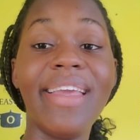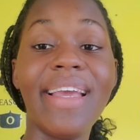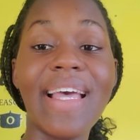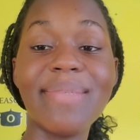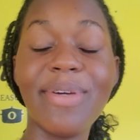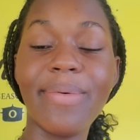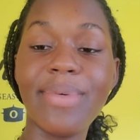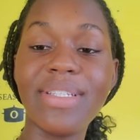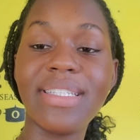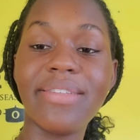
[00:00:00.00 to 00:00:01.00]
yeah guys, be good
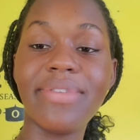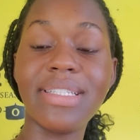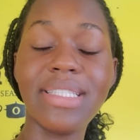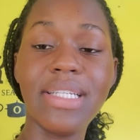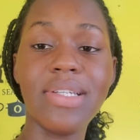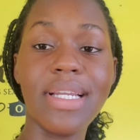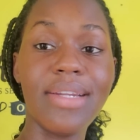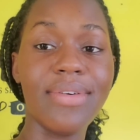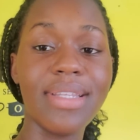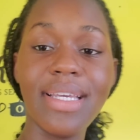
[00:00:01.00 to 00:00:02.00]
on yourself and stay tuned. I
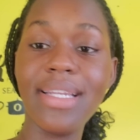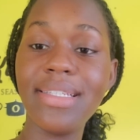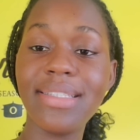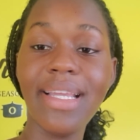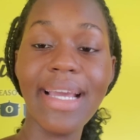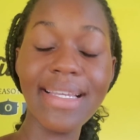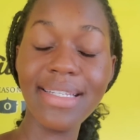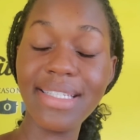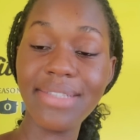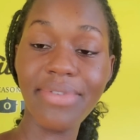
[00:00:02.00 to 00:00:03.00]
don't think this
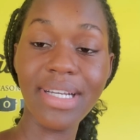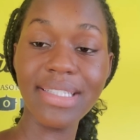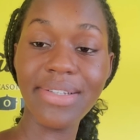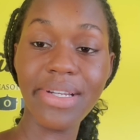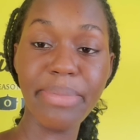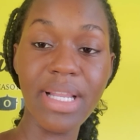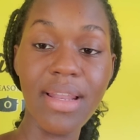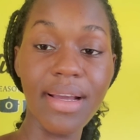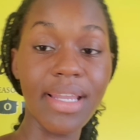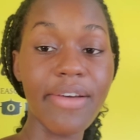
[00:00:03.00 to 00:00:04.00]
vlog is gonna be
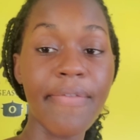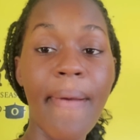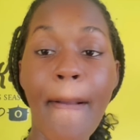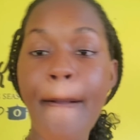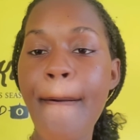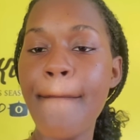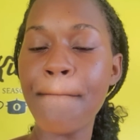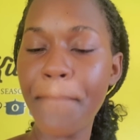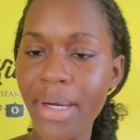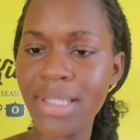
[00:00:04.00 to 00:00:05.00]
long enough,
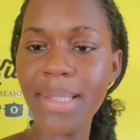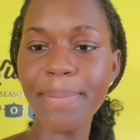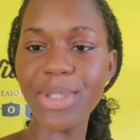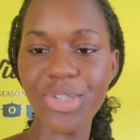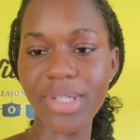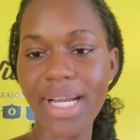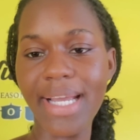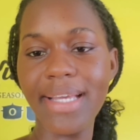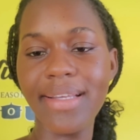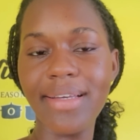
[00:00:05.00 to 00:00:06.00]
but I'm gonna
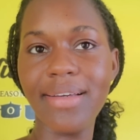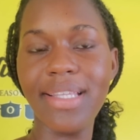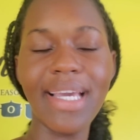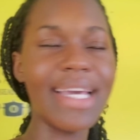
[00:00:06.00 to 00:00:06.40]
try. You